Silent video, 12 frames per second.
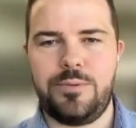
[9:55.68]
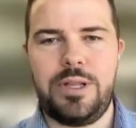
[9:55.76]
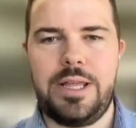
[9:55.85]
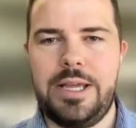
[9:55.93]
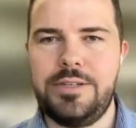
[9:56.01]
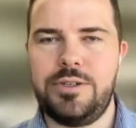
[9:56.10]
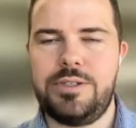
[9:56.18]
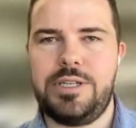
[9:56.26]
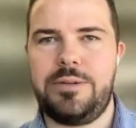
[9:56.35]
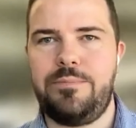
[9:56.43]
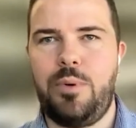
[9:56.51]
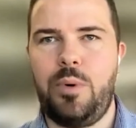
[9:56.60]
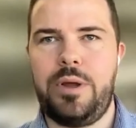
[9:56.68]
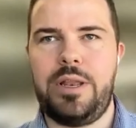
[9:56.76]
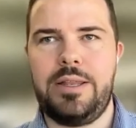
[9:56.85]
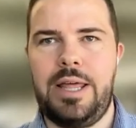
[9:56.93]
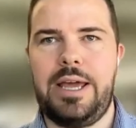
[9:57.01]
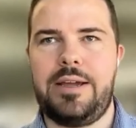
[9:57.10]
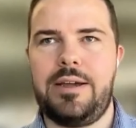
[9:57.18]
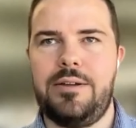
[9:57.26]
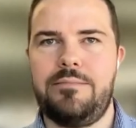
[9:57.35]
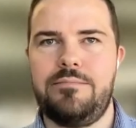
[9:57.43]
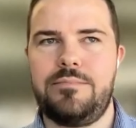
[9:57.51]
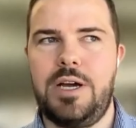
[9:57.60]
it's a really interesting point. And like,
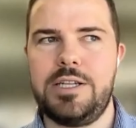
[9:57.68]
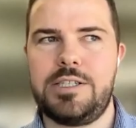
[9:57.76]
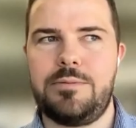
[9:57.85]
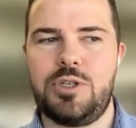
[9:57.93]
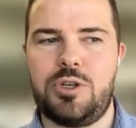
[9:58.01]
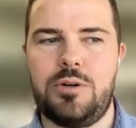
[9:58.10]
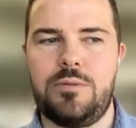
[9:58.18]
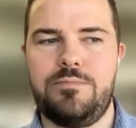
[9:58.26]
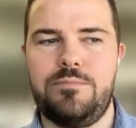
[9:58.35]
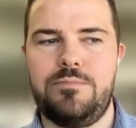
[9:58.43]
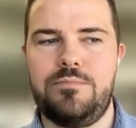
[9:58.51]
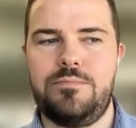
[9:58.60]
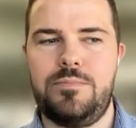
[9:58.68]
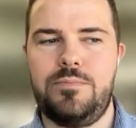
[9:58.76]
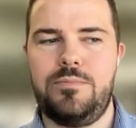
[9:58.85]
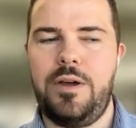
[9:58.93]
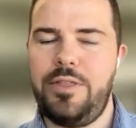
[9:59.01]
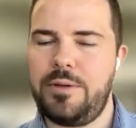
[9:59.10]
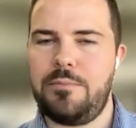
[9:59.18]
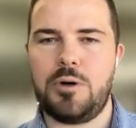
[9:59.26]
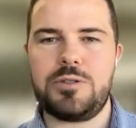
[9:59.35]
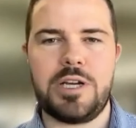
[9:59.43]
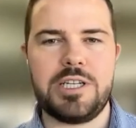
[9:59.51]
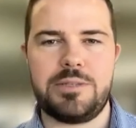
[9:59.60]
I think
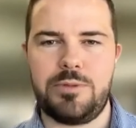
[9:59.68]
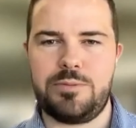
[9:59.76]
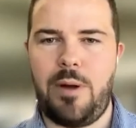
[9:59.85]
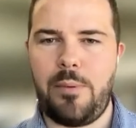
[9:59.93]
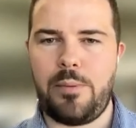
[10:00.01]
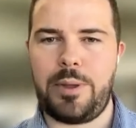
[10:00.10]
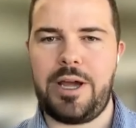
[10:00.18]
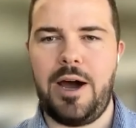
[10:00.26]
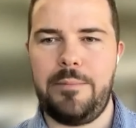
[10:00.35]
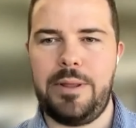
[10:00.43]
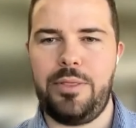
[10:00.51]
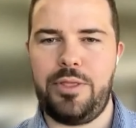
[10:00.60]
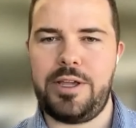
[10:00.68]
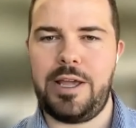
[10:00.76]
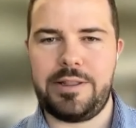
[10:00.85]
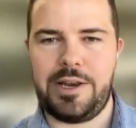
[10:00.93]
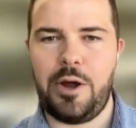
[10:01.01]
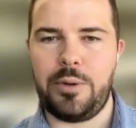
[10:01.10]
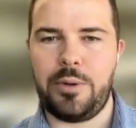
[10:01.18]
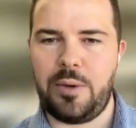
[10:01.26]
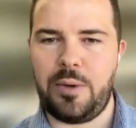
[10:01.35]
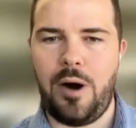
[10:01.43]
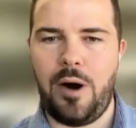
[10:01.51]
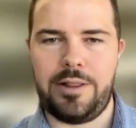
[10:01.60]
most customers probably come in thinking they know what
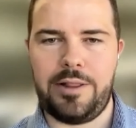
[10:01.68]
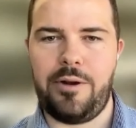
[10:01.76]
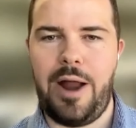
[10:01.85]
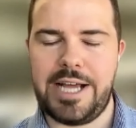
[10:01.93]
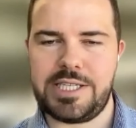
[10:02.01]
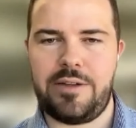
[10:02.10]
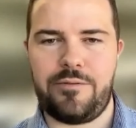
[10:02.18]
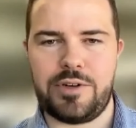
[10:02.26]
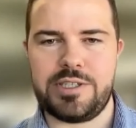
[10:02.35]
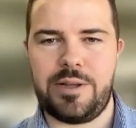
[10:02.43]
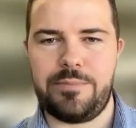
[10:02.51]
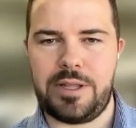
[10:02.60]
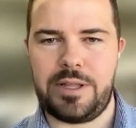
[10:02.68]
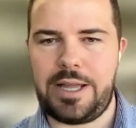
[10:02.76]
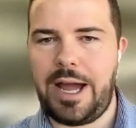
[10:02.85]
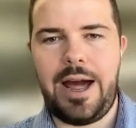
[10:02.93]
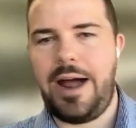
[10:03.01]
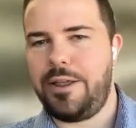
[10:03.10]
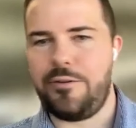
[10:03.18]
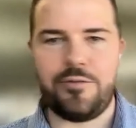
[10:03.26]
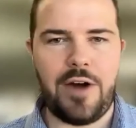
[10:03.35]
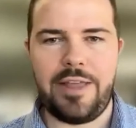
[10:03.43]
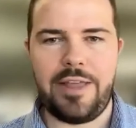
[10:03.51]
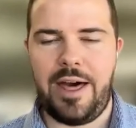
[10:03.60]
they want and they're asking for something. Like, how do you
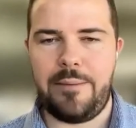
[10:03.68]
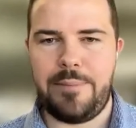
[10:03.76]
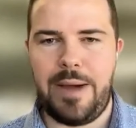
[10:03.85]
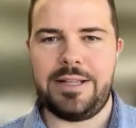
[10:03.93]
find that